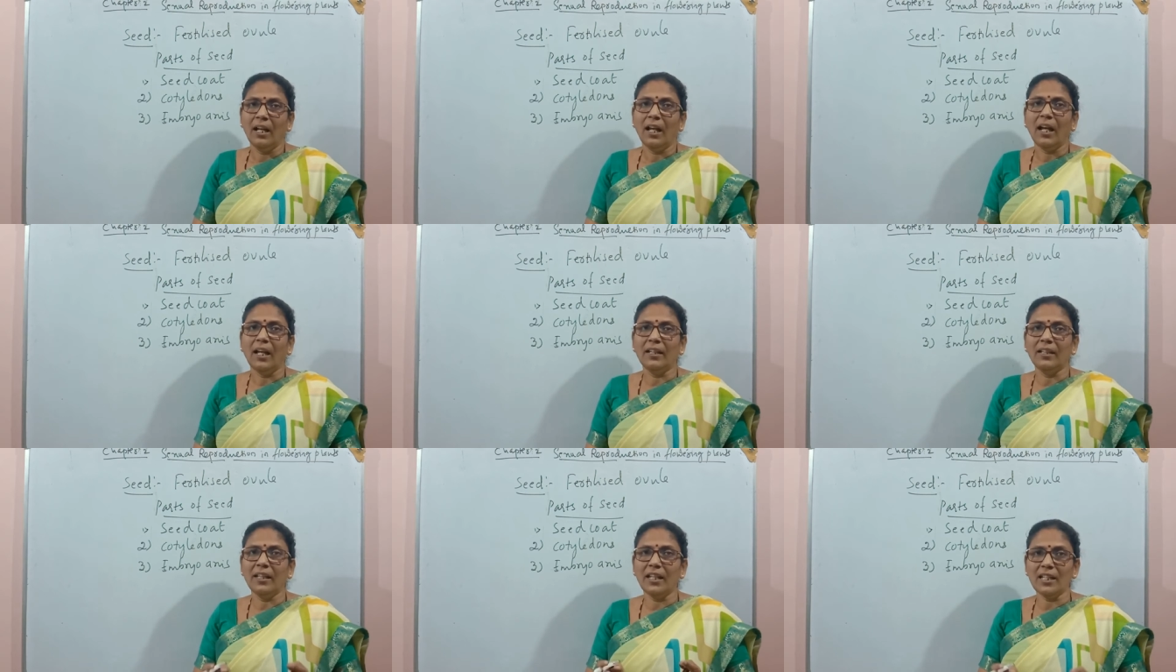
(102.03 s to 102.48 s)

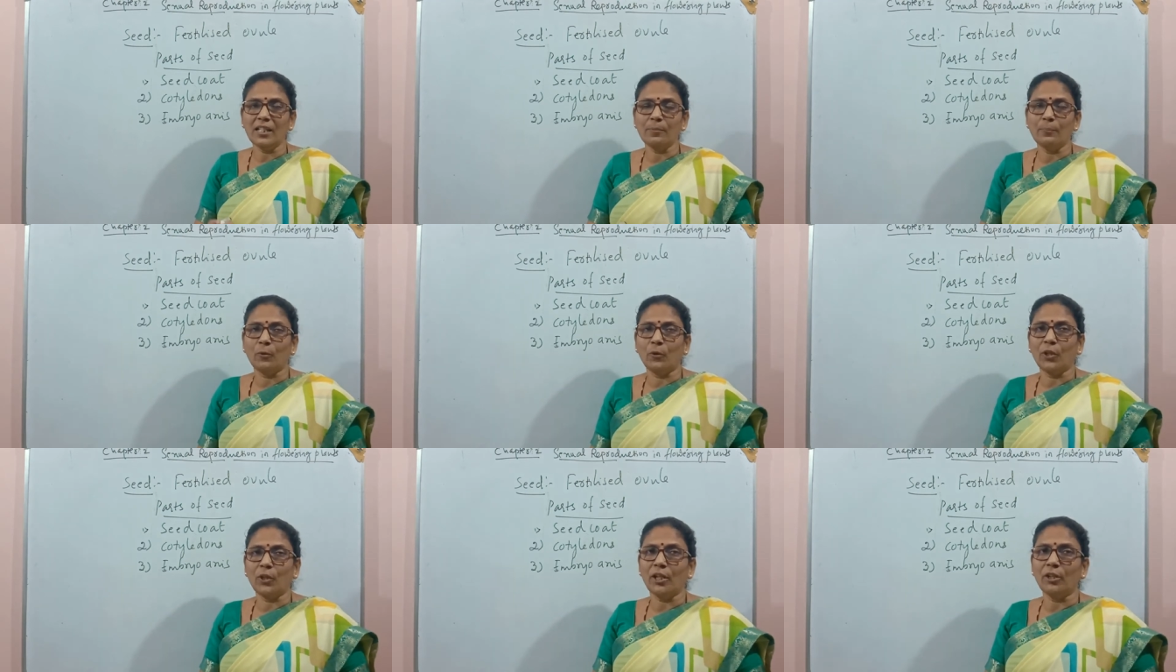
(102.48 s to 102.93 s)
and these
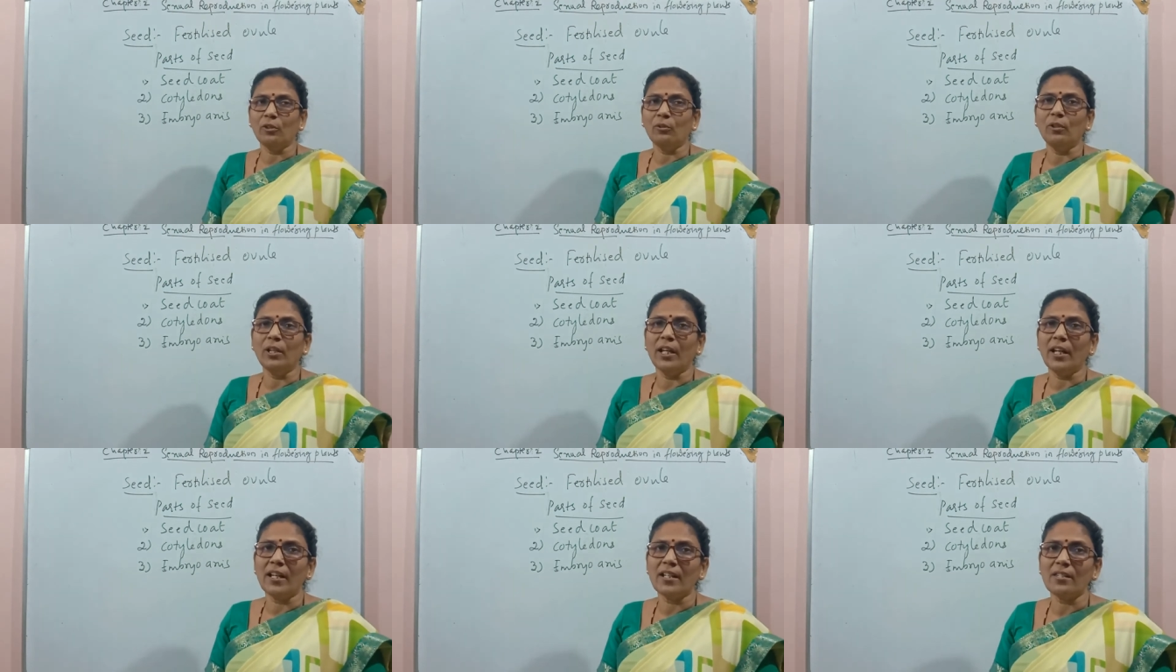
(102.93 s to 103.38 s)

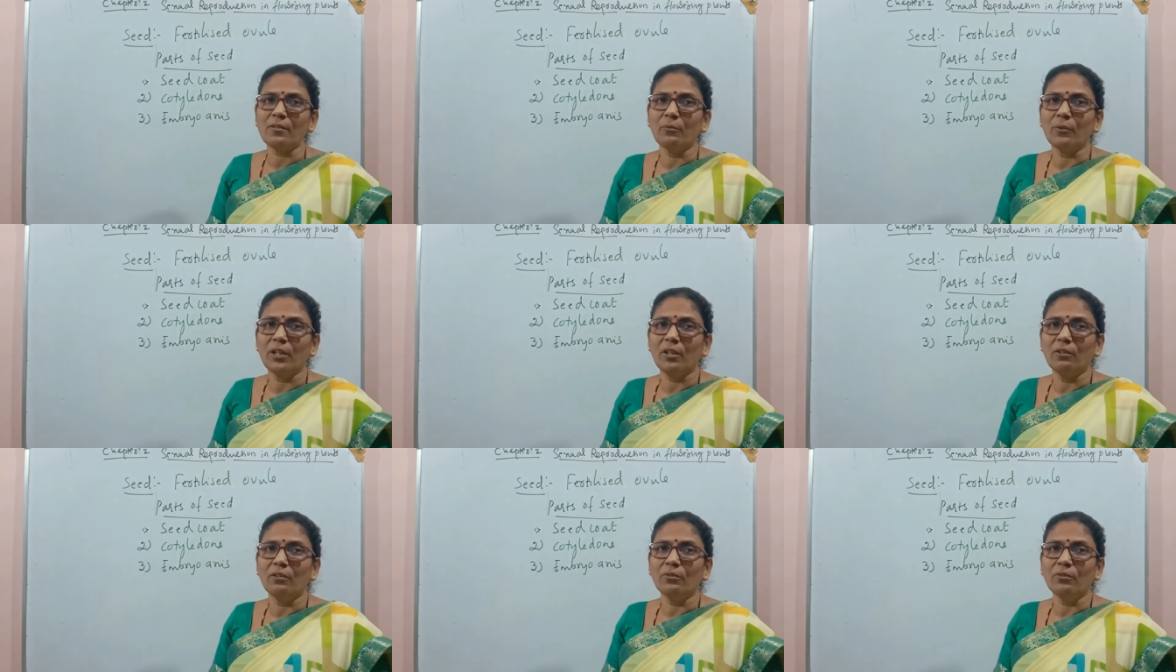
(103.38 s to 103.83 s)
protective layers
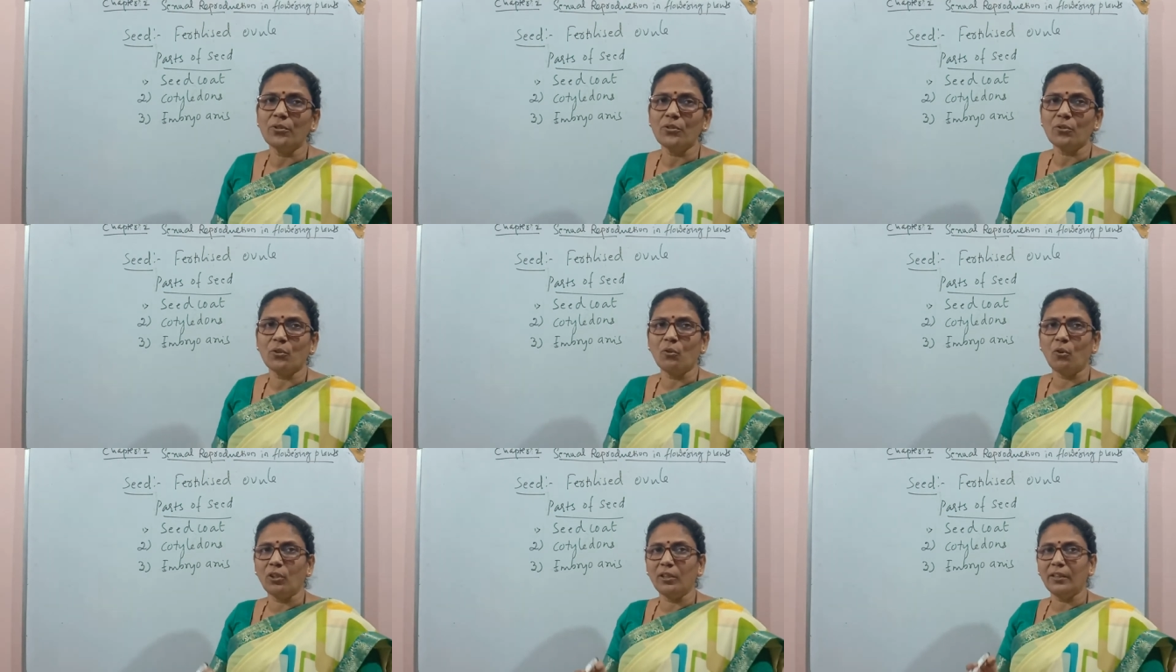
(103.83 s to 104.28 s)
we used
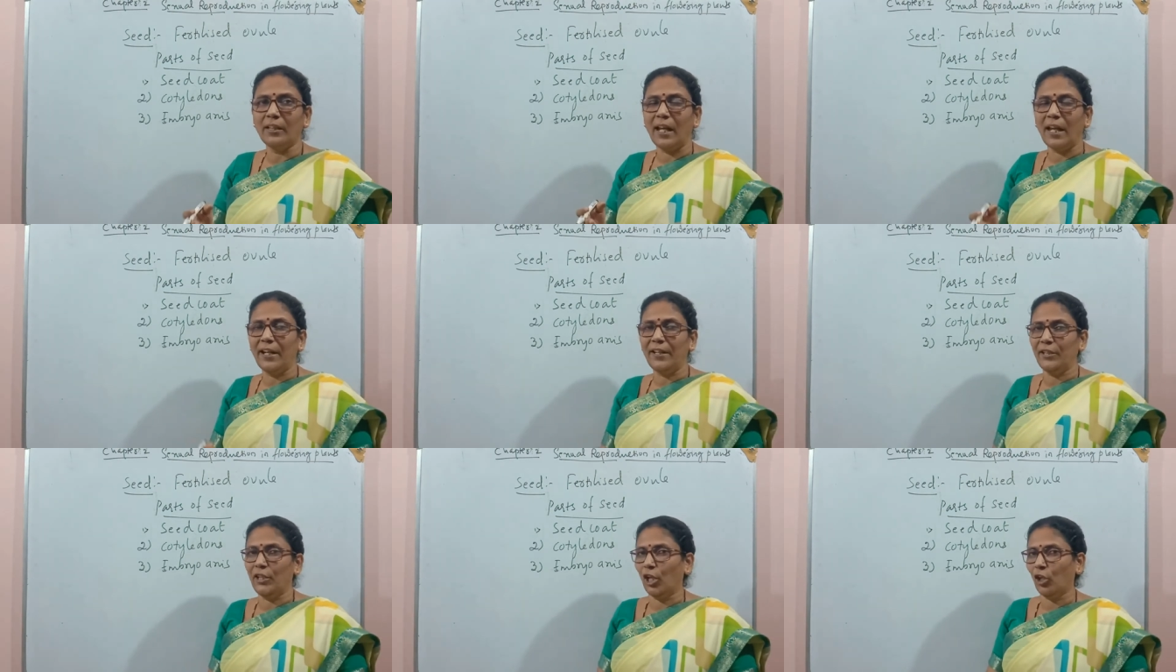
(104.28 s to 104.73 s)
to call the
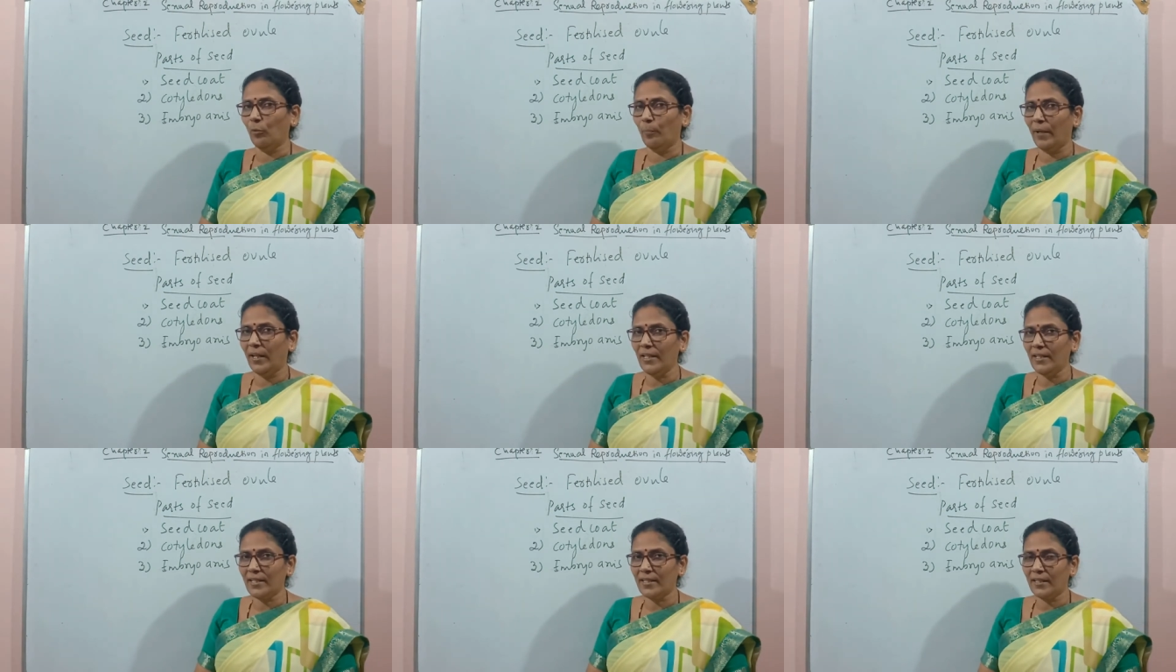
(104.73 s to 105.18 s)

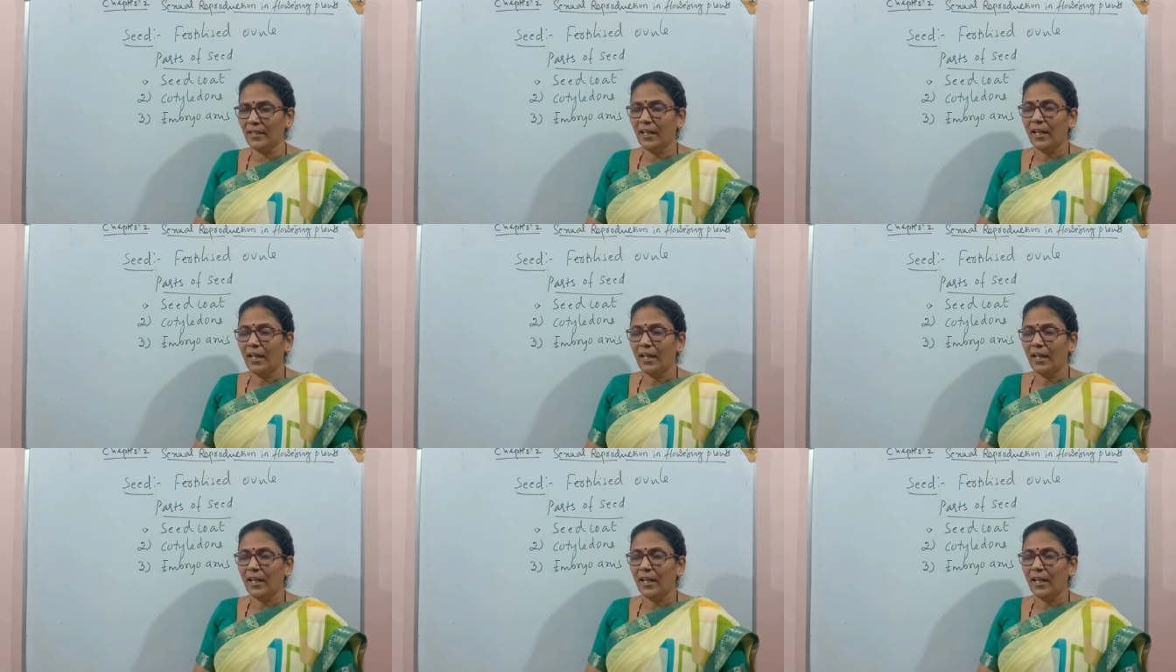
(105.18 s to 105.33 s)
integuments.